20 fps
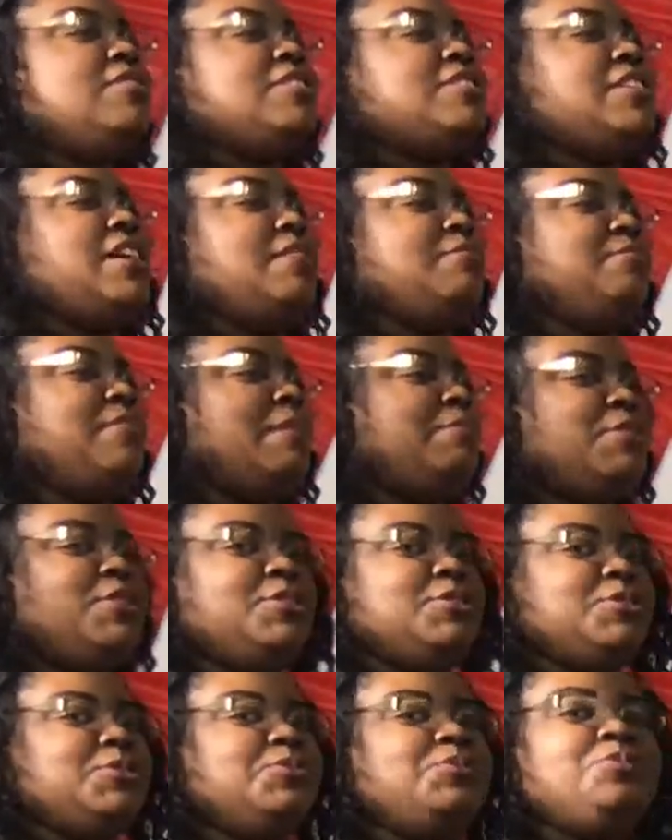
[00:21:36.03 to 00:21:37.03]
sorry, I'm
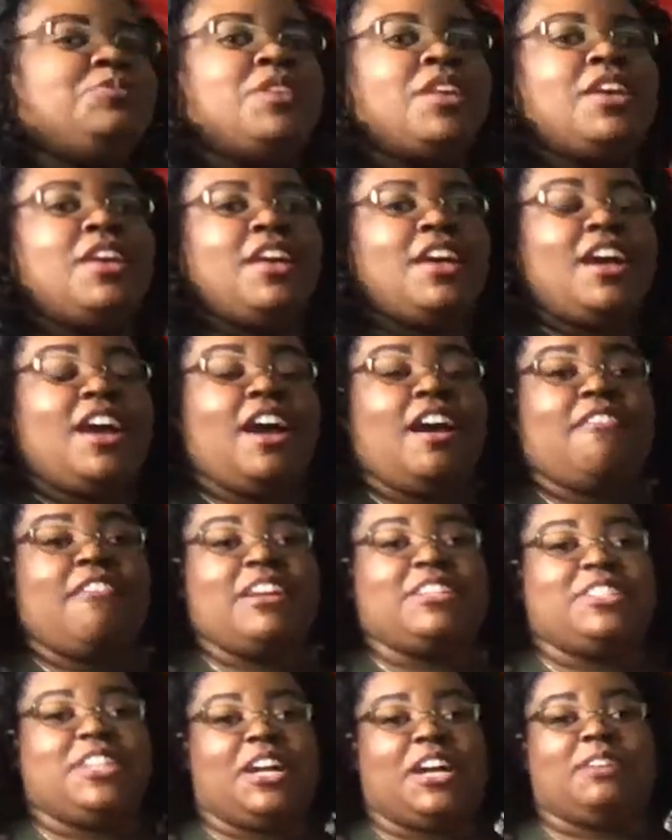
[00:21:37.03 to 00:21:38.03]
cool. All right,
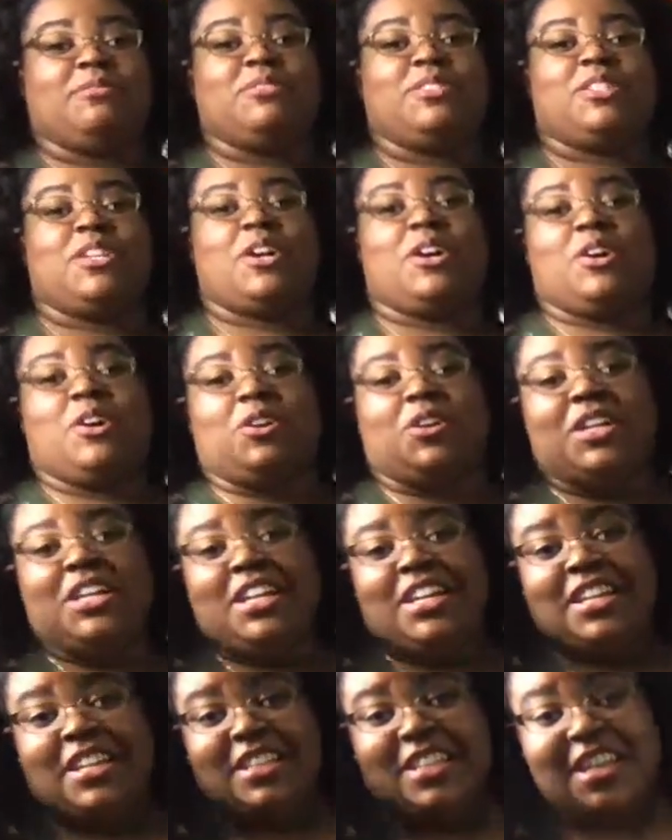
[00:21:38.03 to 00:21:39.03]
y'all. So,
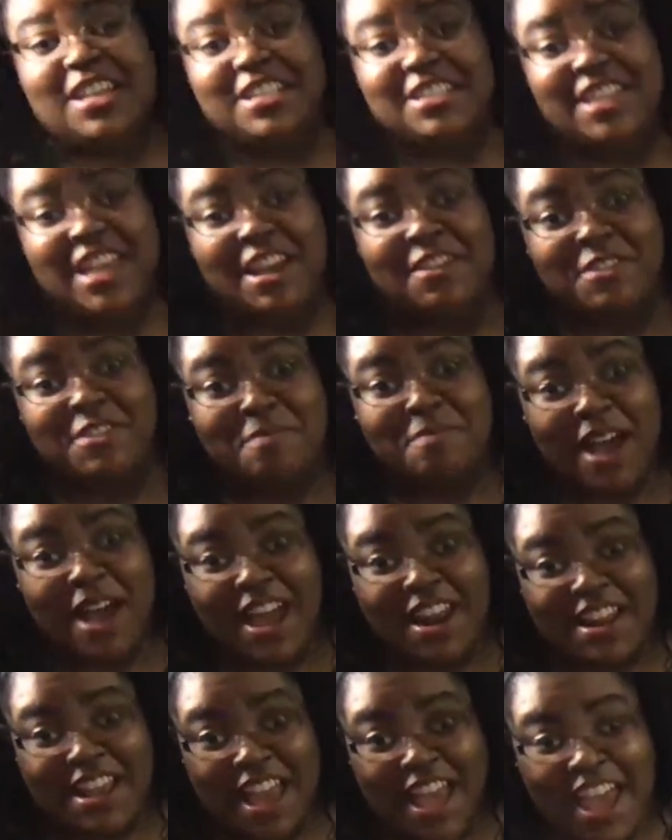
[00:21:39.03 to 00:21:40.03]
does
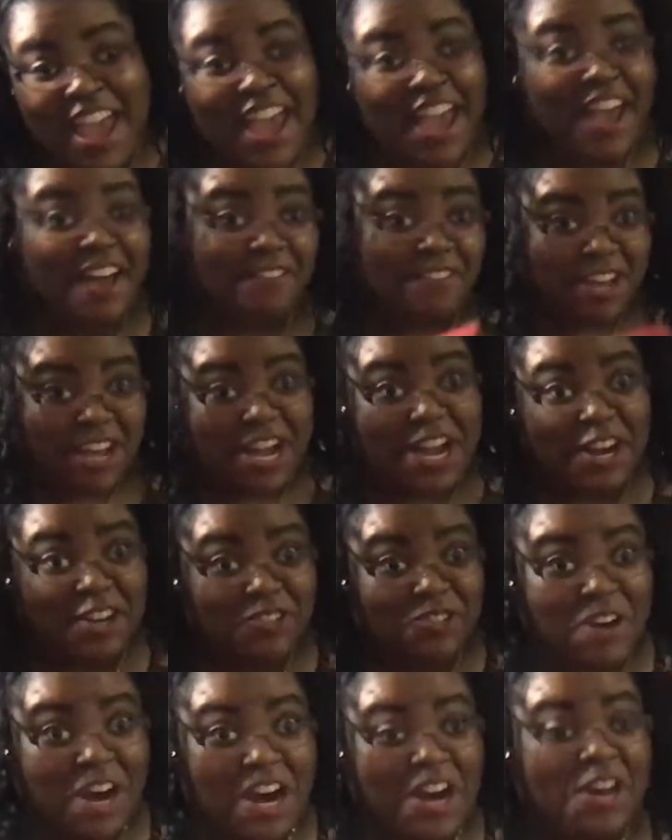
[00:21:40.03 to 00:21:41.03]
everybody have a
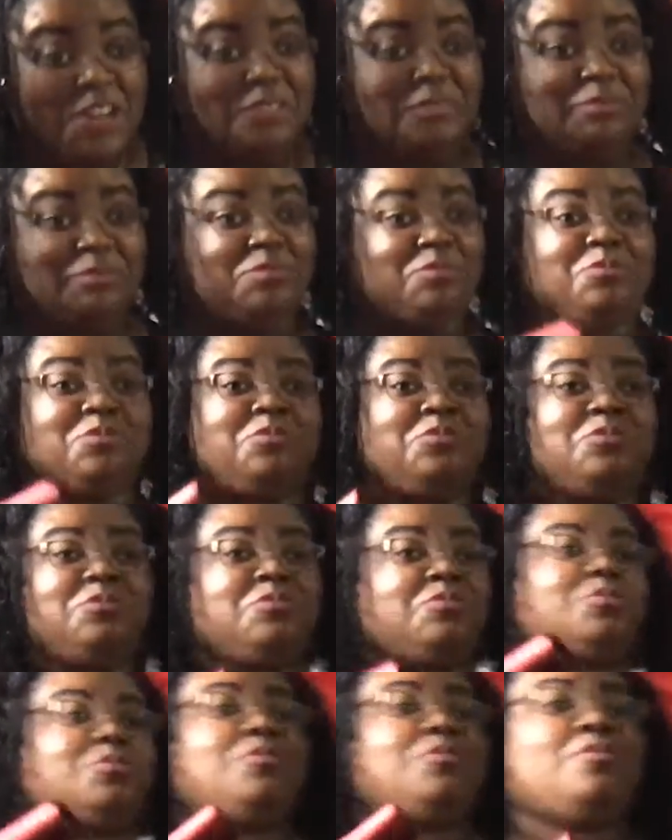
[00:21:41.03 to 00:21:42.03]
hairdryer?
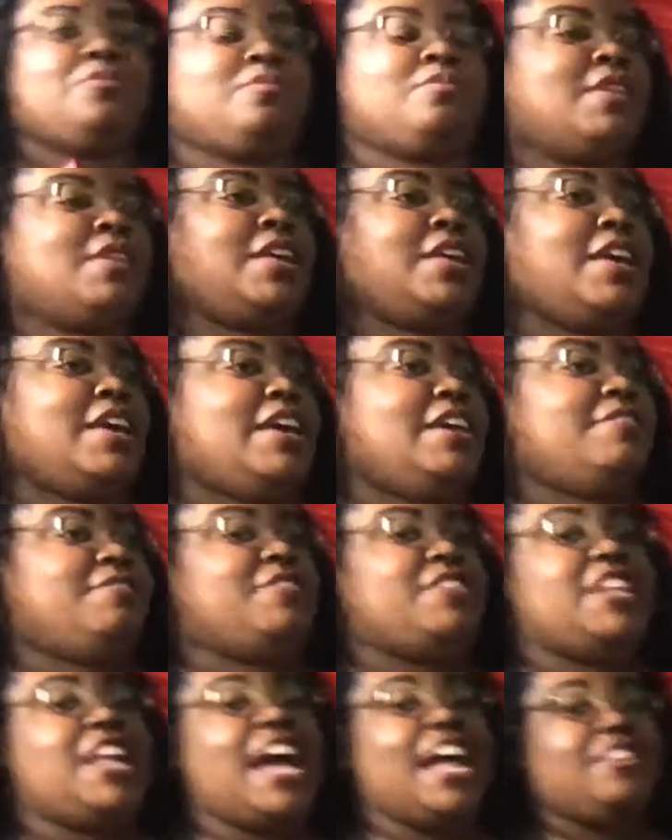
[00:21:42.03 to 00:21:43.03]
If
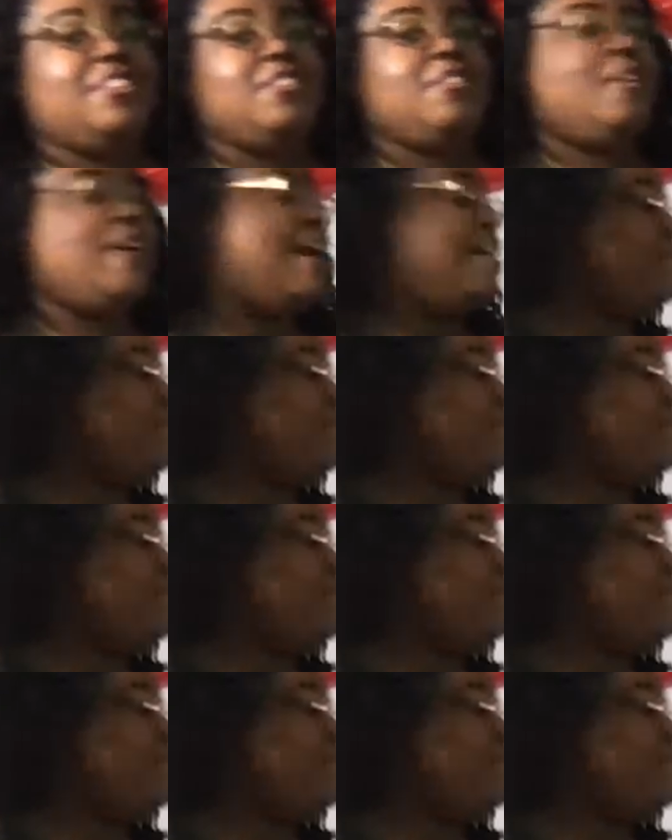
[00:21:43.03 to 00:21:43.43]
not, you're going to